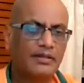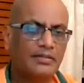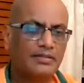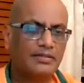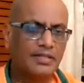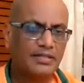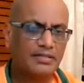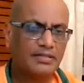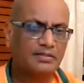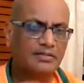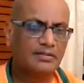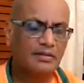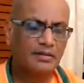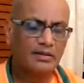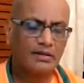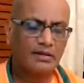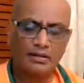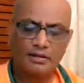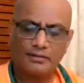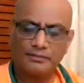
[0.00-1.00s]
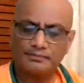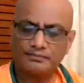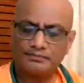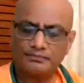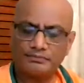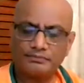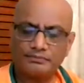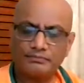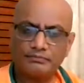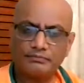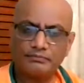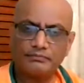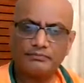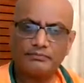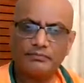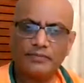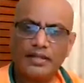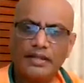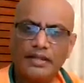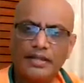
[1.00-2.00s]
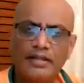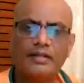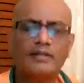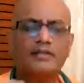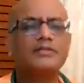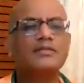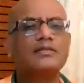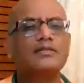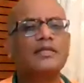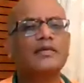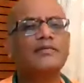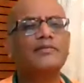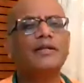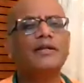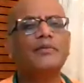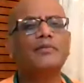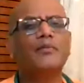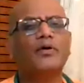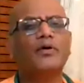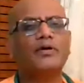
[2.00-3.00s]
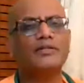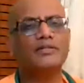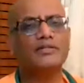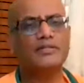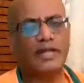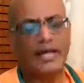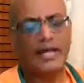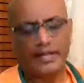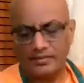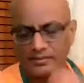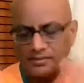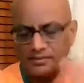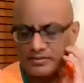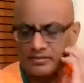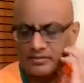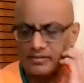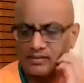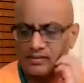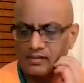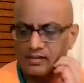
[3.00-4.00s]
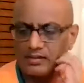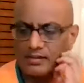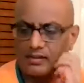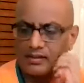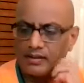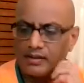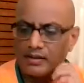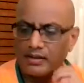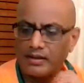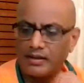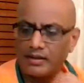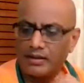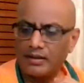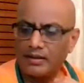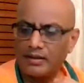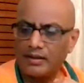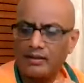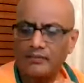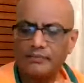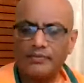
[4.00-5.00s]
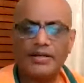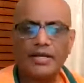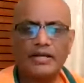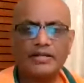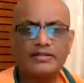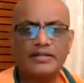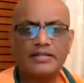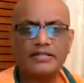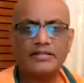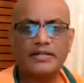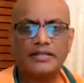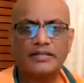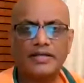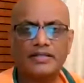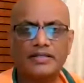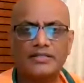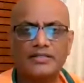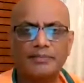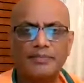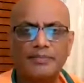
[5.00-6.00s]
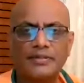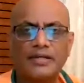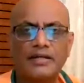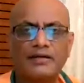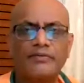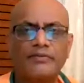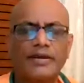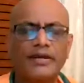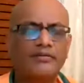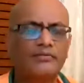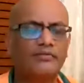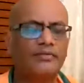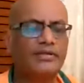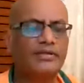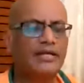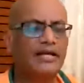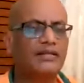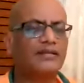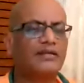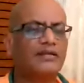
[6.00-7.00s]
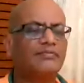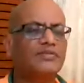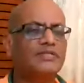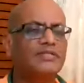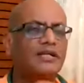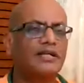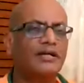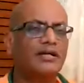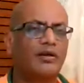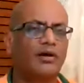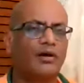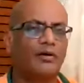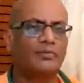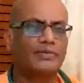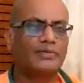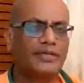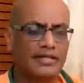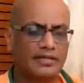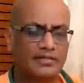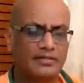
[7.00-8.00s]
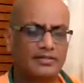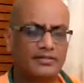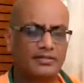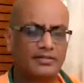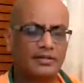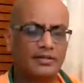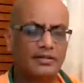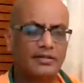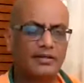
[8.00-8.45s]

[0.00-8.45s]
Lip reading: Just even in modern science, we can just take the example that when we take the physical objects,